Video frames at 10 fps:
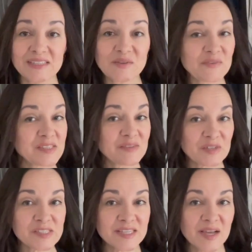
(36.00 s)
So for this
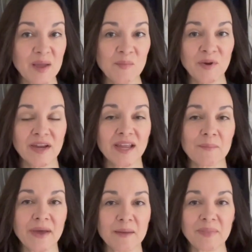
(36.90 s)
first look, I'm wearing
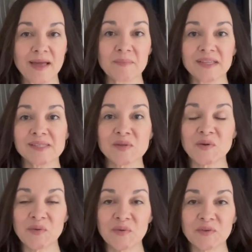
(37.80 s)
my black blazer
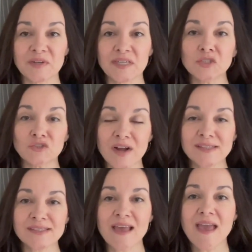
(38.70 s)
over a
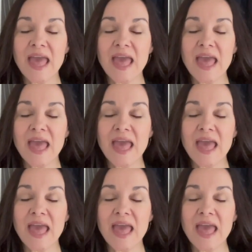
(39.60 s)
dress,